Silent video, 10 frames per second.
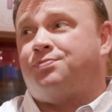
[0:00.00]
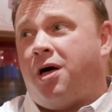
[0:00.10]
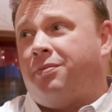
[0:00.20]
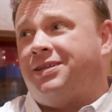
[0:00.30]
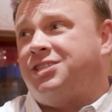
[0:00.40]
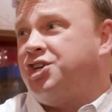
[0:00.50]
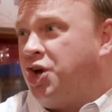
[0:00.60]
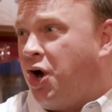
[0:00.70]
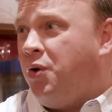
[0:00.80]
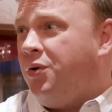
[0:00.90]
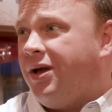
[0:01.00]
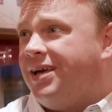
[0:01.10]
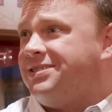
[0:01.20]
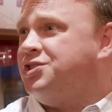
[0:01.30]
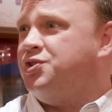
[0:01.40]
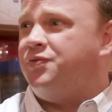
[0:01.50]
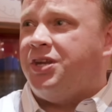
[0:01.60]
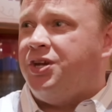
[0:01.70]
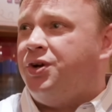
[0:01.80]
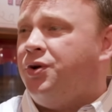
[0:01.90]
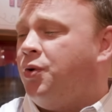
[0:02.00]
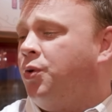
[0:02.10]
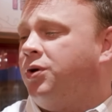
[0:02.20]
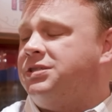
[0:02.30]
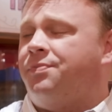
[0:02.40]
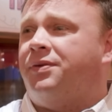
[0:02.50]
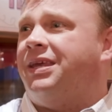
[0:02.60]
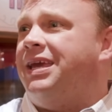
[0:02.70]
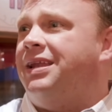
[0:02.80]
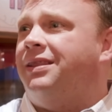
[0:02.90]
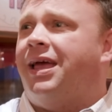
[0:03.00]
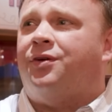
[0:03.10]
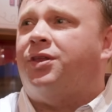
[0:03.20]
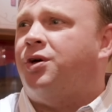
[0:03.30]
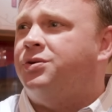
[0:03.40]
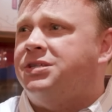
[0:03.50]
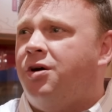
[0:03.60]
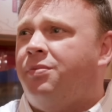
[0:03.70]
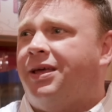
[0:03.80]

it's probably to go as a souvenir or something to eat later at the hotel.